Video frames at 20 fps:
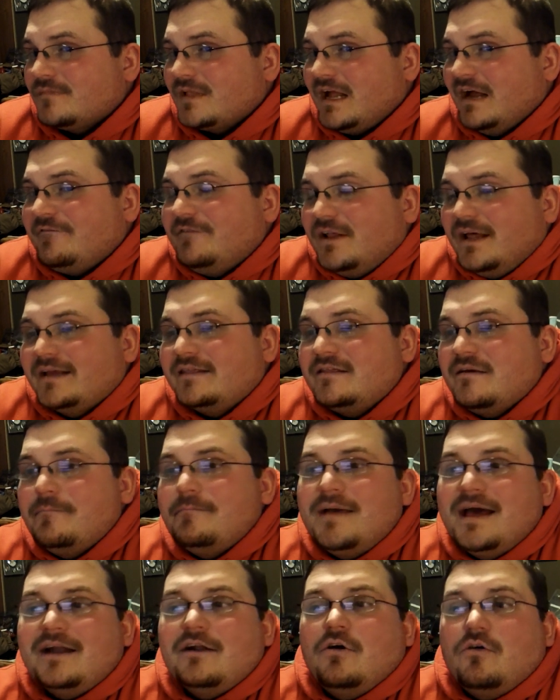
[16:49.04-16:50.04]
I feel like the
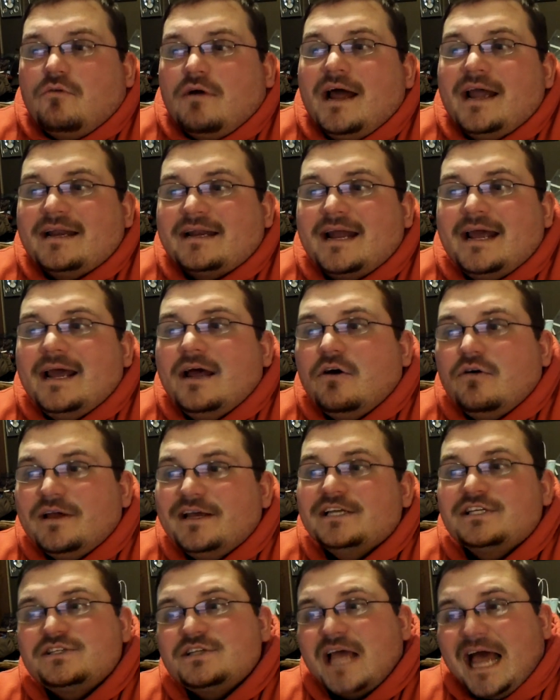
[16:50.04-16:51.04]
meta right now
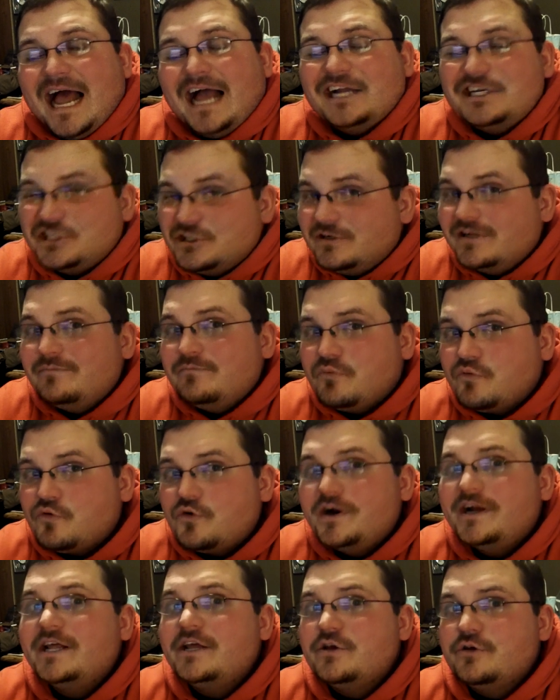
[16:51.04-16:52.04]
is actually
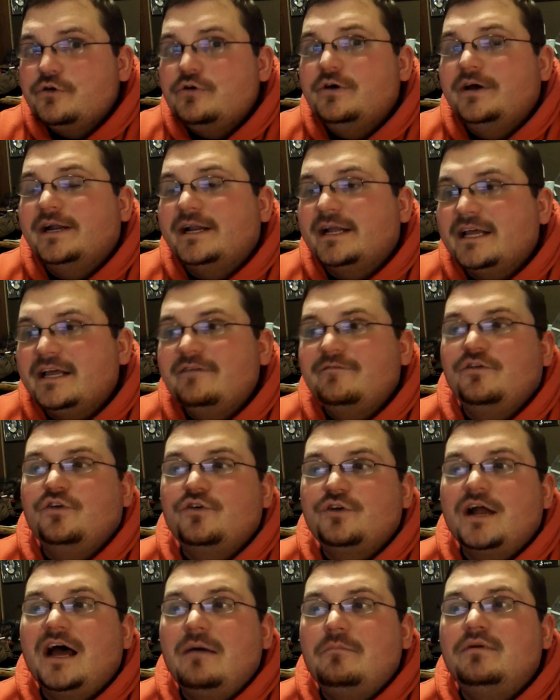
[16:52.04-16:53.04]
pretty good if
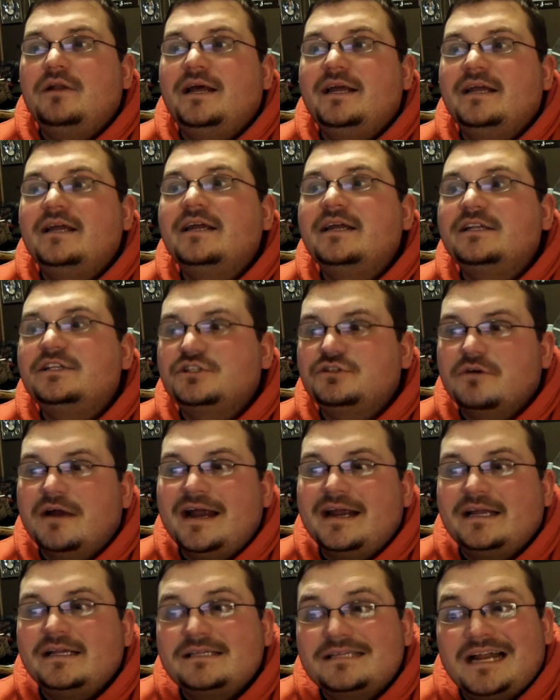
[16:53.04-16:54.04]
you're not playing against
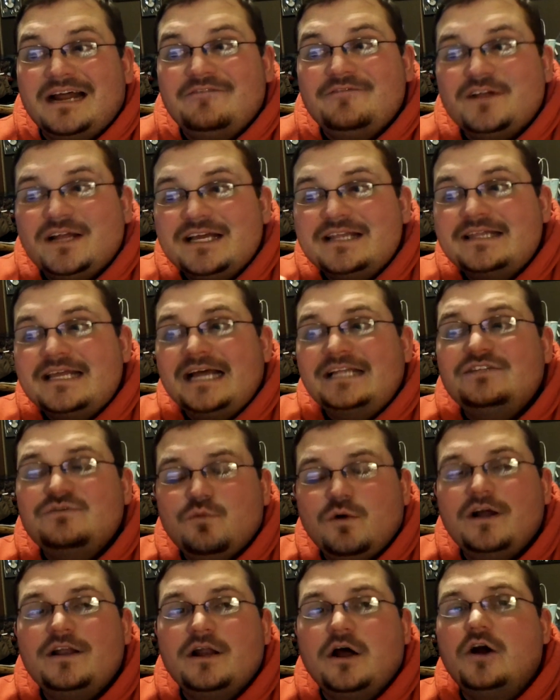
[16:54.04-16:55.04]
dragons, and I feel like that's
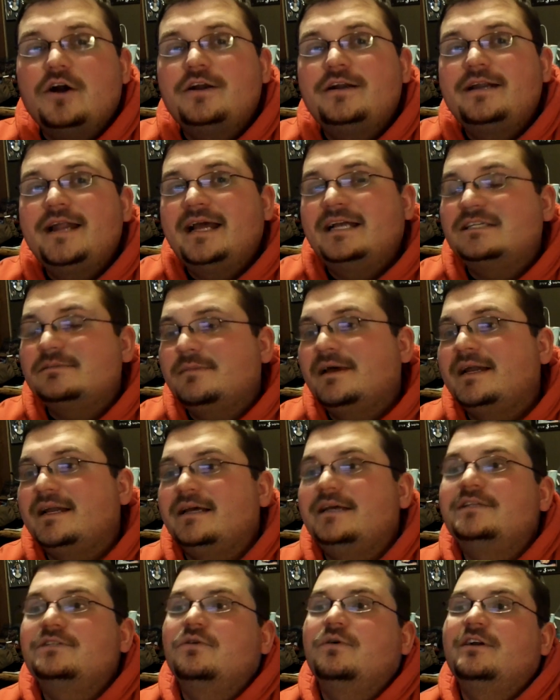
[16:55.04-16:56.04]
what our next
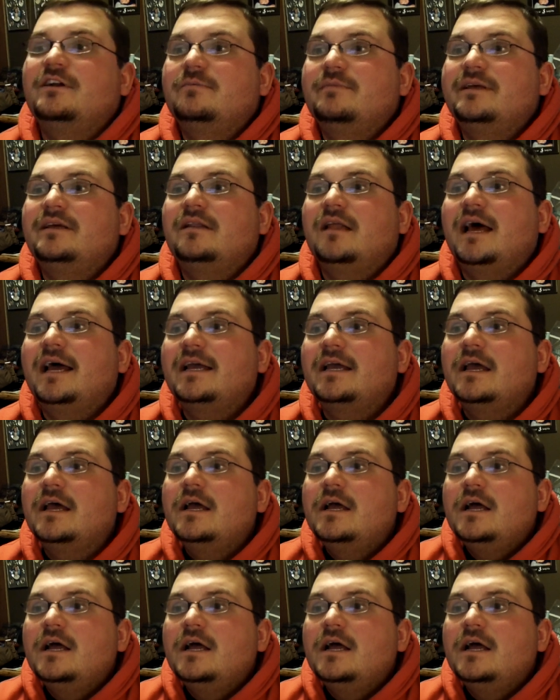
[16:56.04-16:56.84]
meta is going to be like.